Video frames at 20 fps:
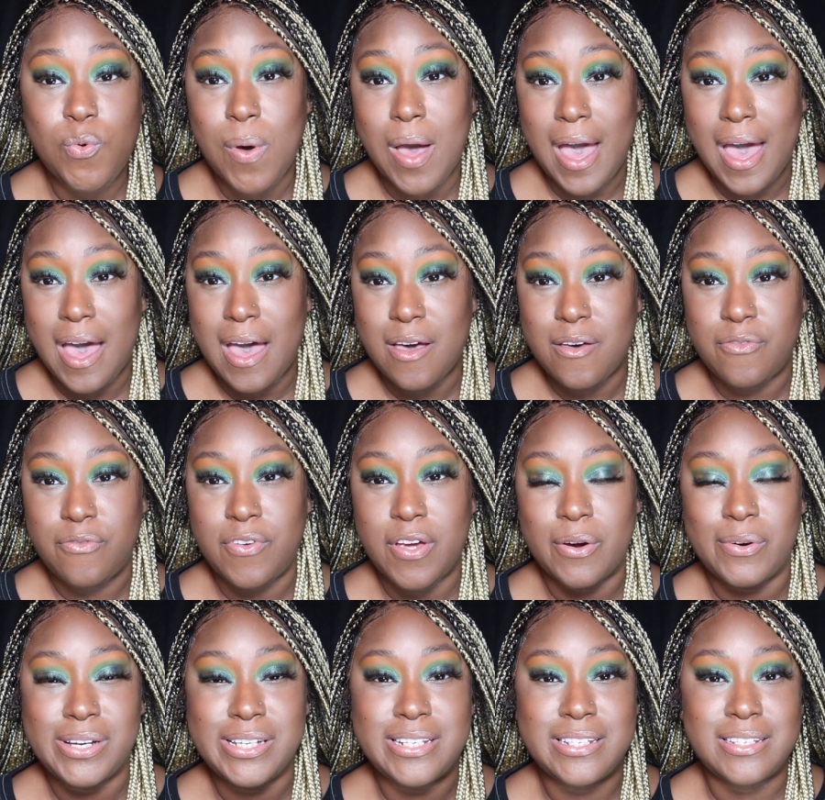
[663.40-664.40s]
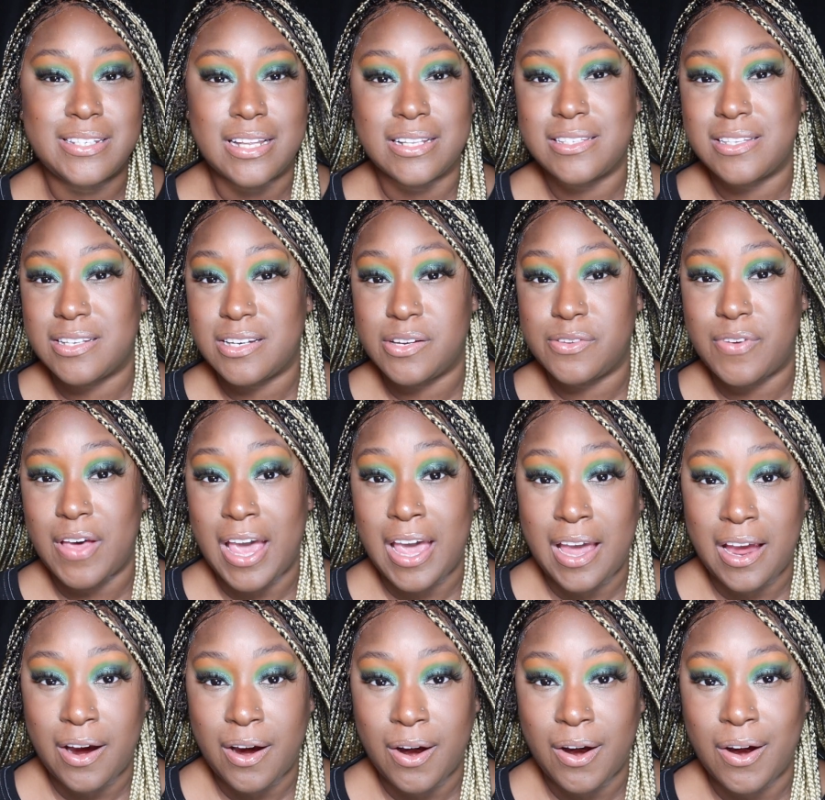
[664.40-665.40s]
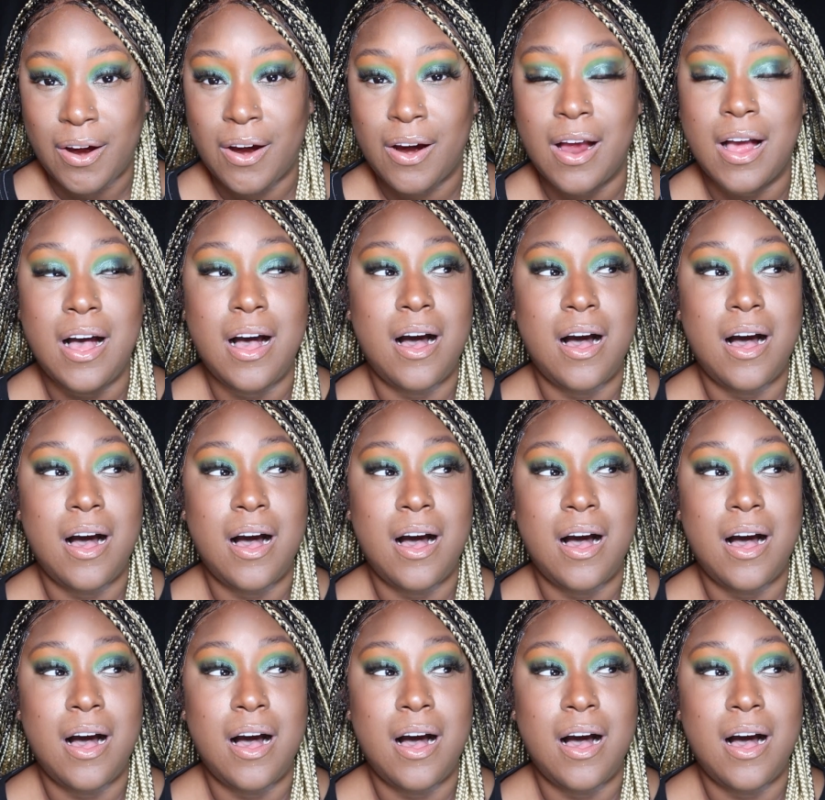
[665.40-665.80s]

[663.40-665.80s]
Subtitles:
have very sensitive hair,